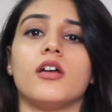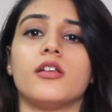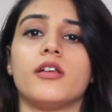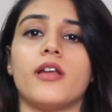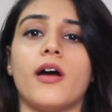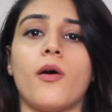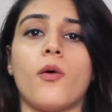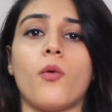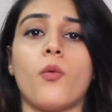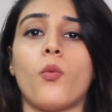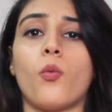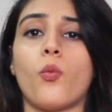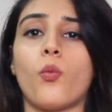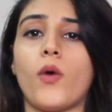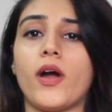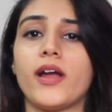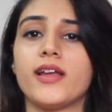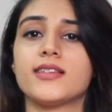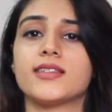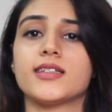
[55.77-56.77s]
Now
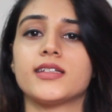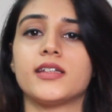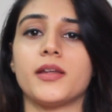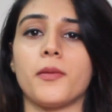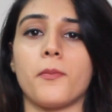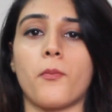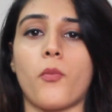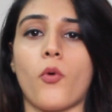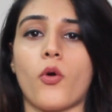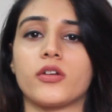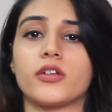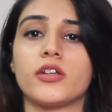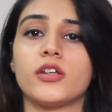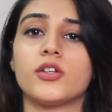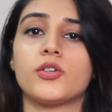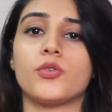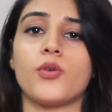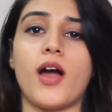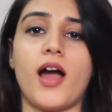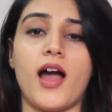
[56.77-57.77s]
why is it
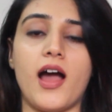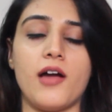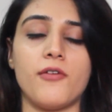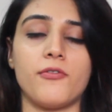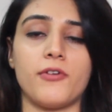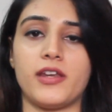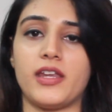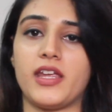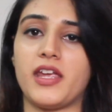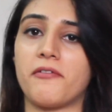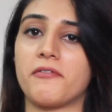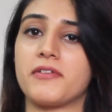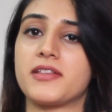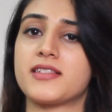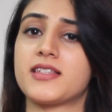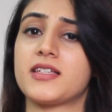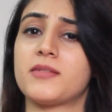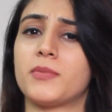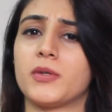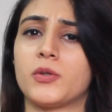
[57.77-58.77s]
important to have an
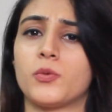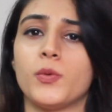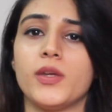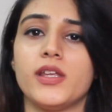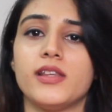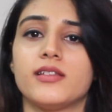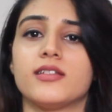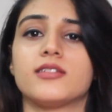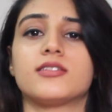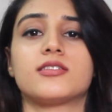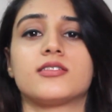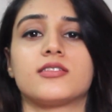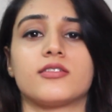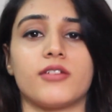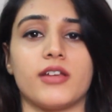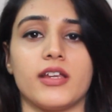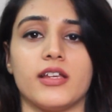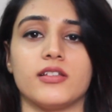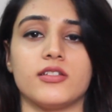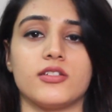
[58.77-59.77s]
A1c between
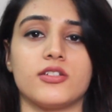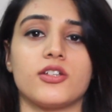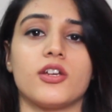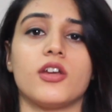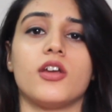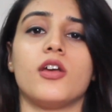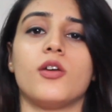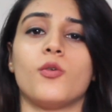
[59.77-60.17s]
this range?